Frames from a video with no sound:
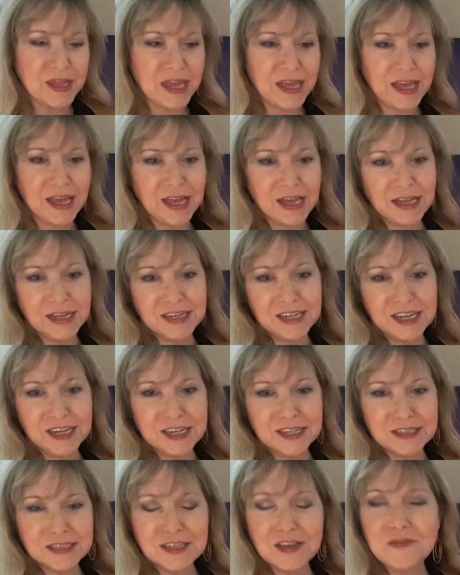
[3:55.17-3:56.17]
and
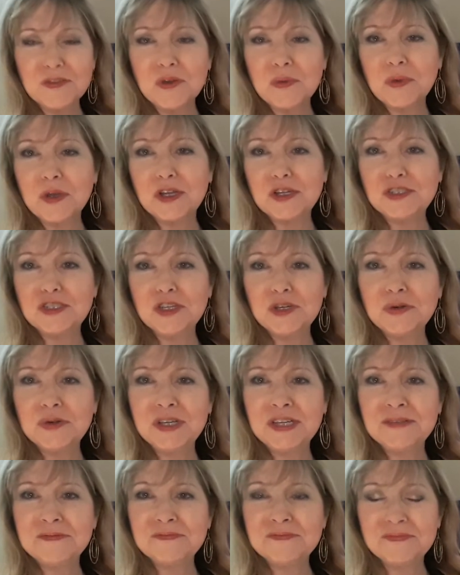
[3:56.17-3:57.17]
uh, loving what you're
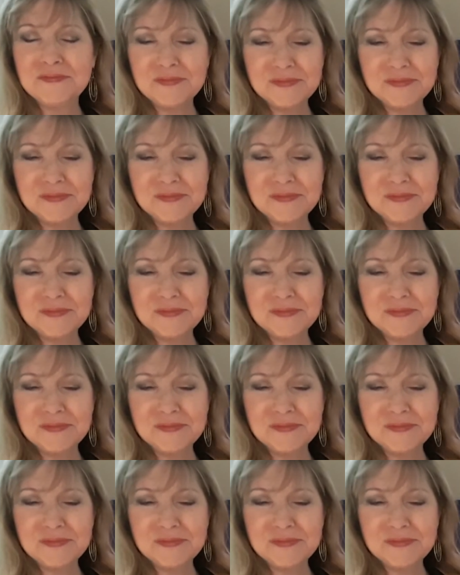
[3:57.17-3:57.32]
doing,